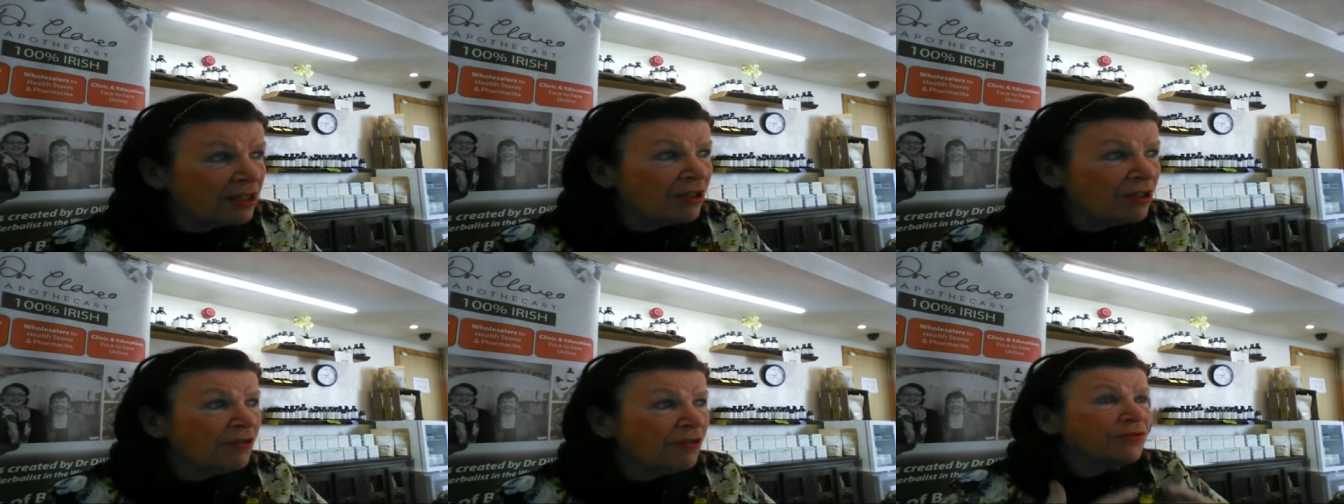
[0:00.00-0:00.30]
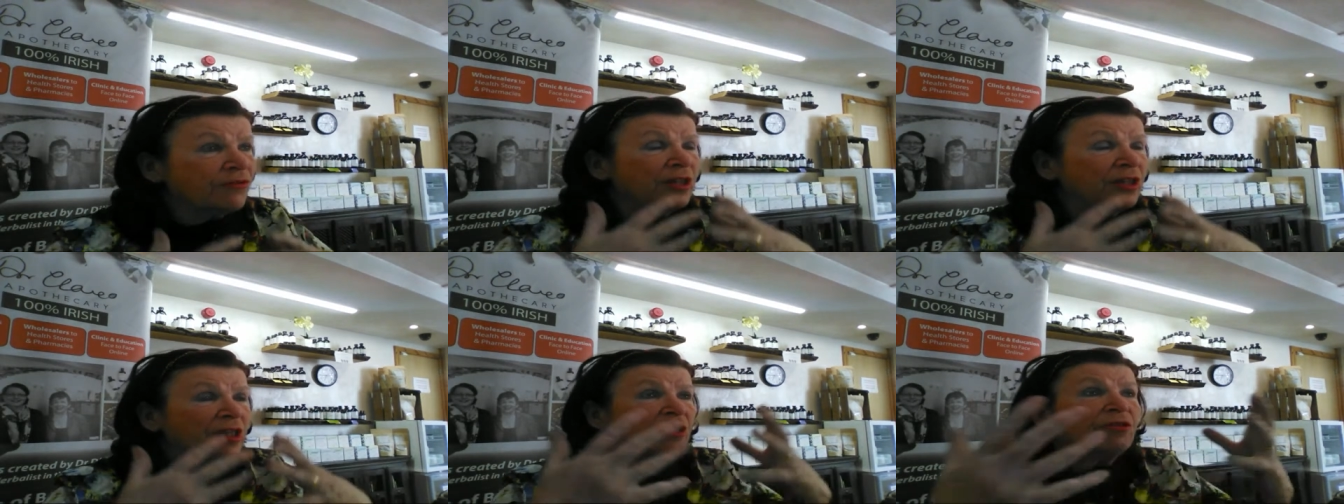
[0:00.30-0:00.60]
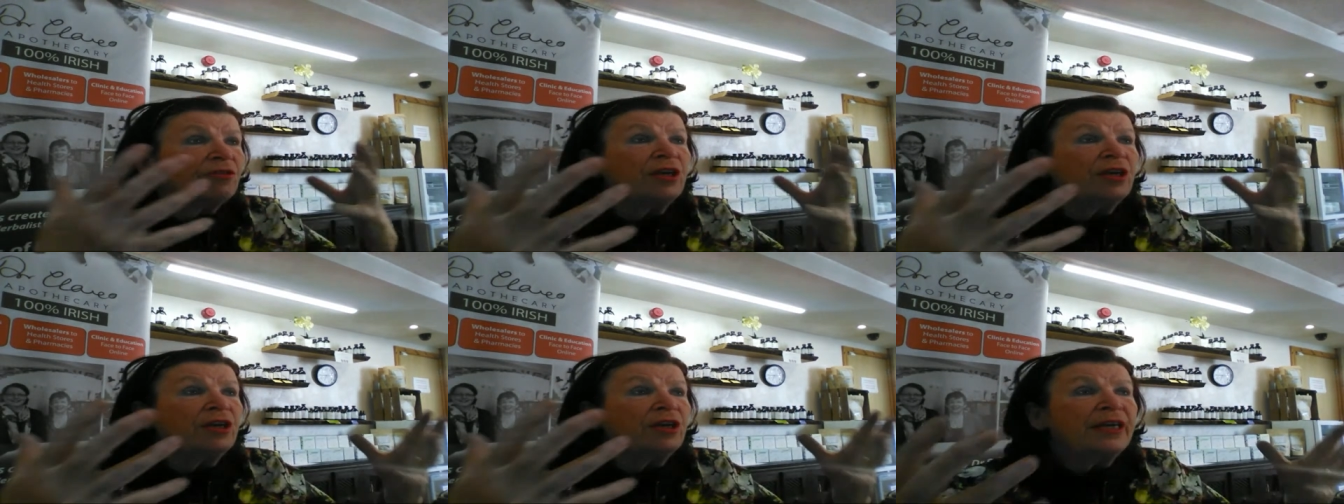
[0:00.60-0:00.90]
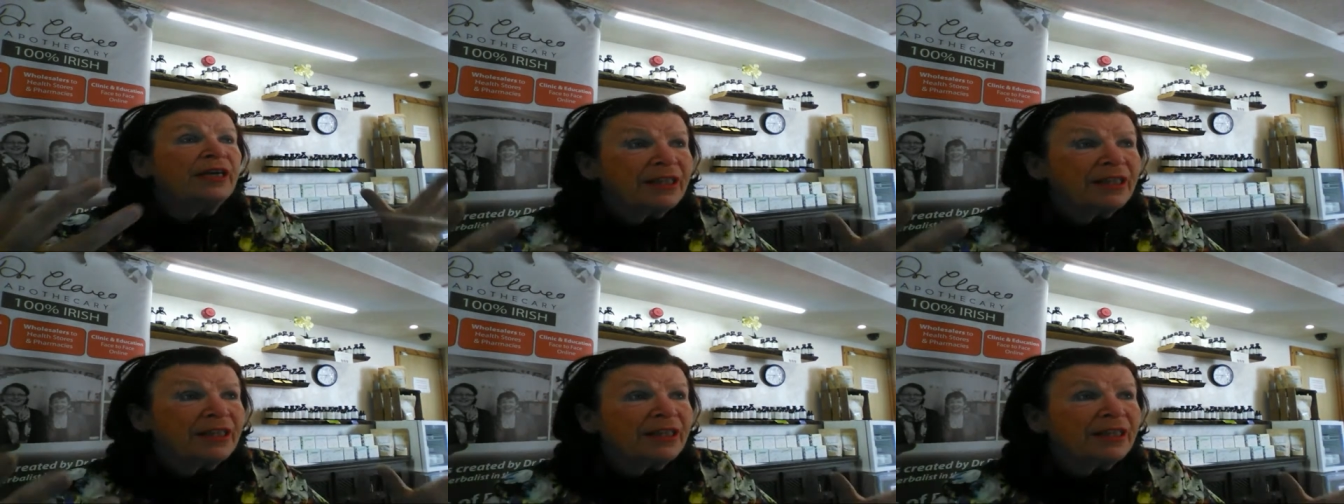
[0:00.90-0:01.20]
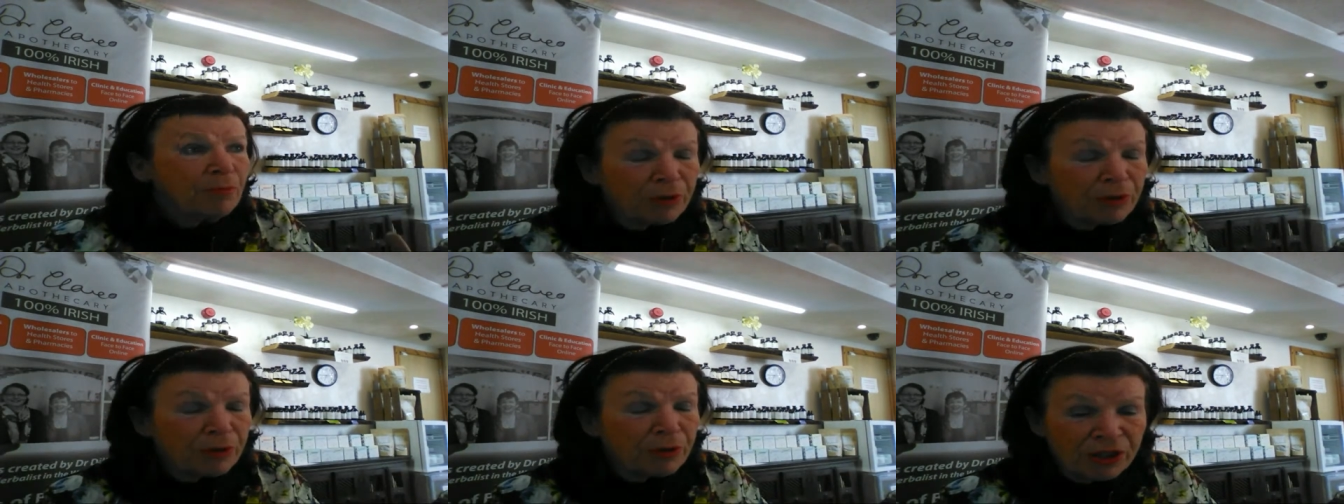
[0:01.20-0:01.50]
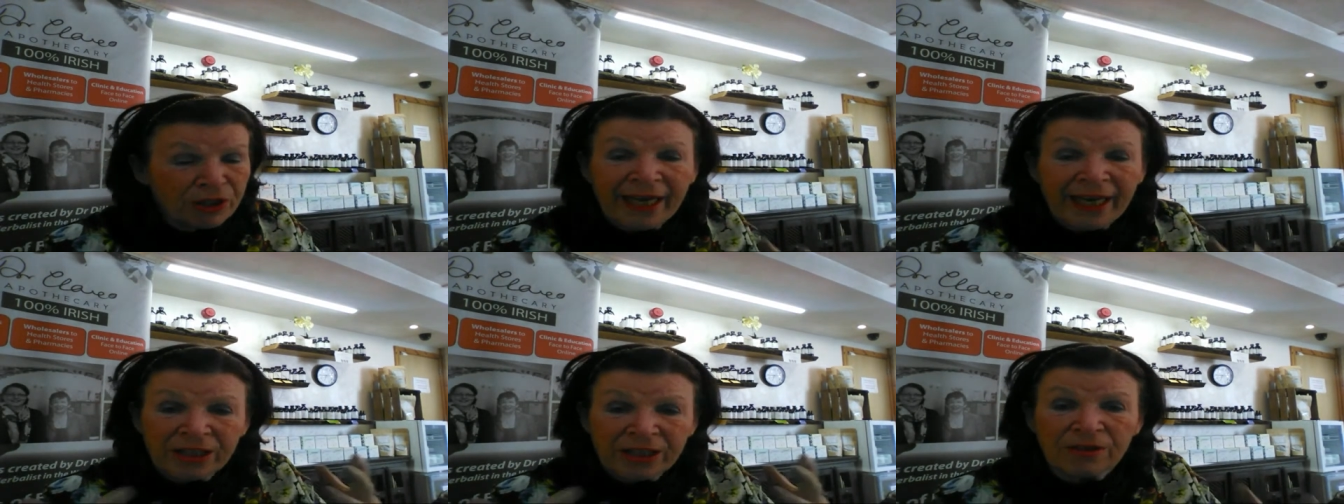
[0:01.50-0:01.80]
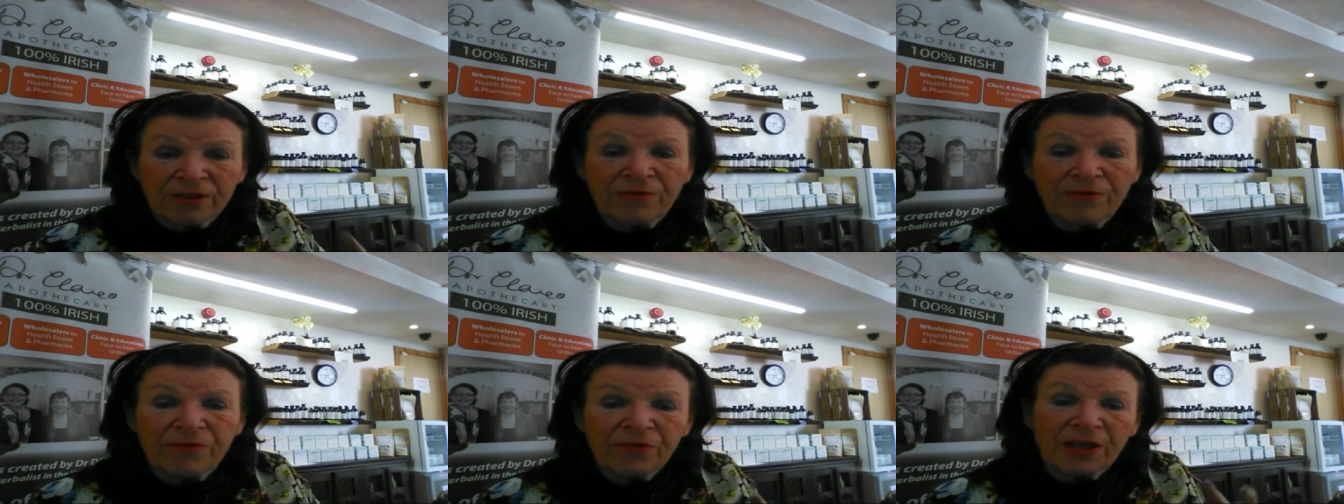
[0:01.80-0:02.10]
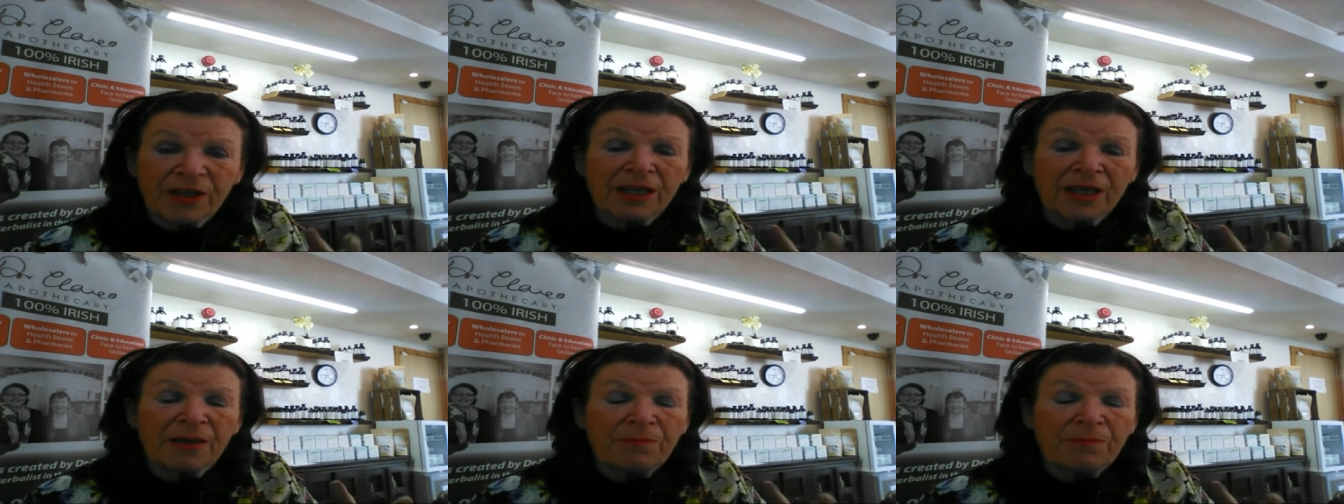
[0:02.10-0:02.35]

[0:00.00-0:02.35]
Their their protective um,